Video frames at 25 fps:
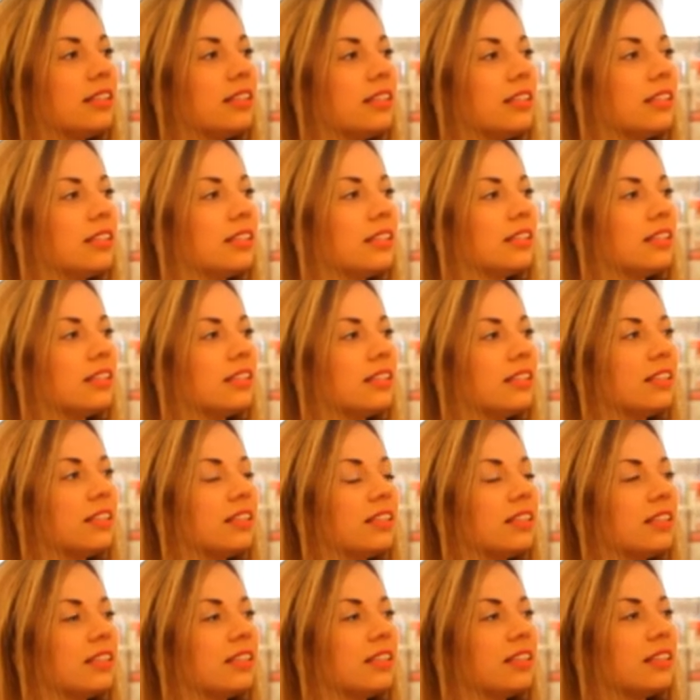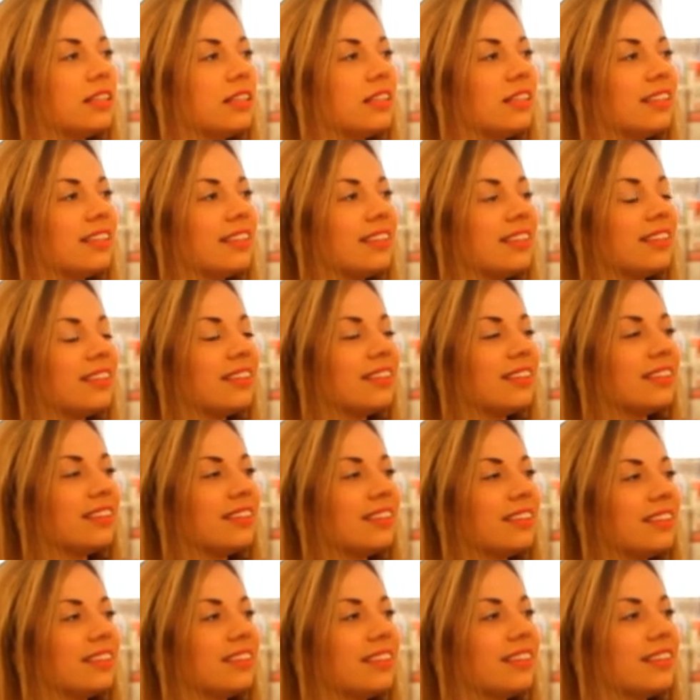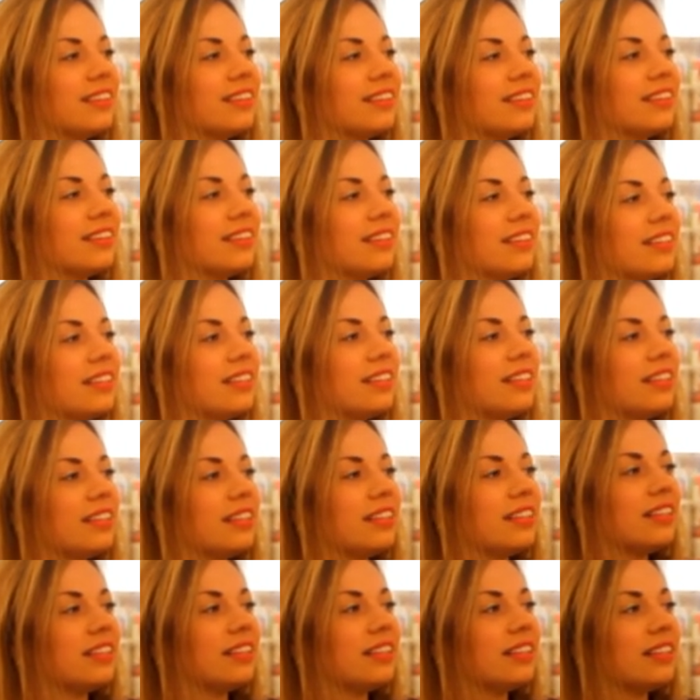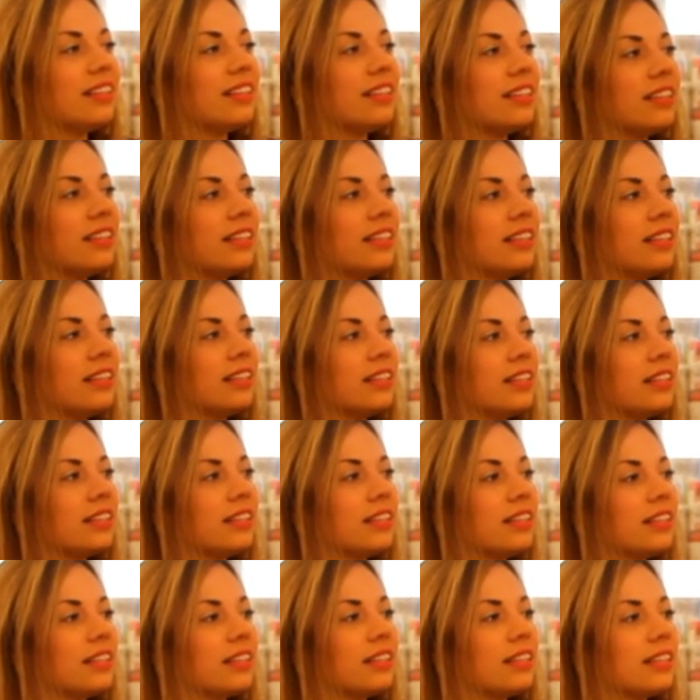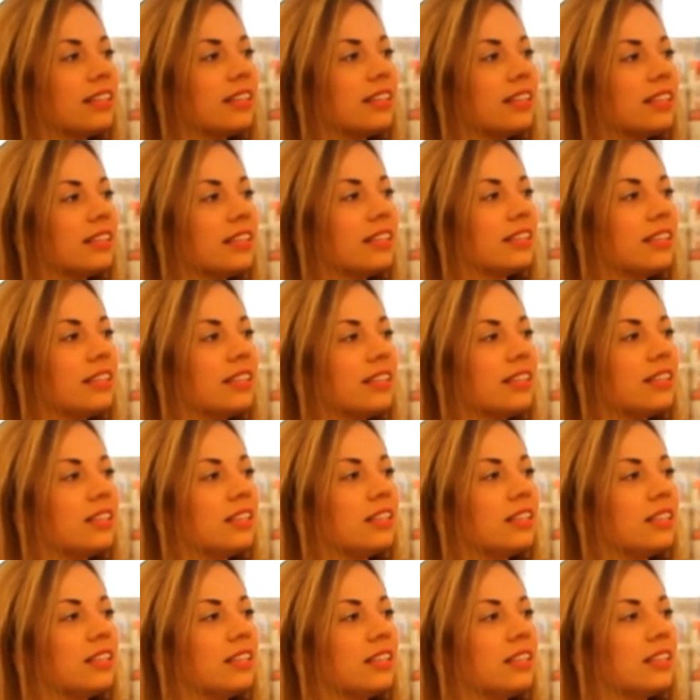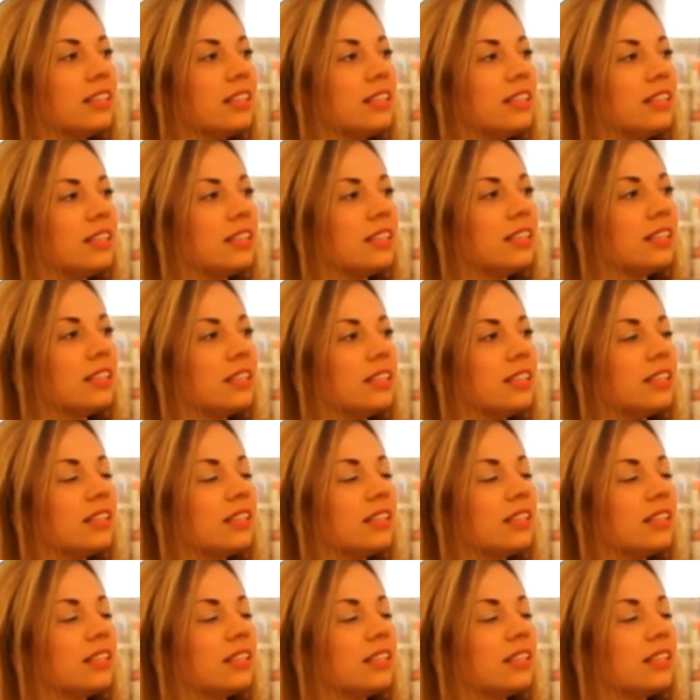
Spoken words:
[no speech]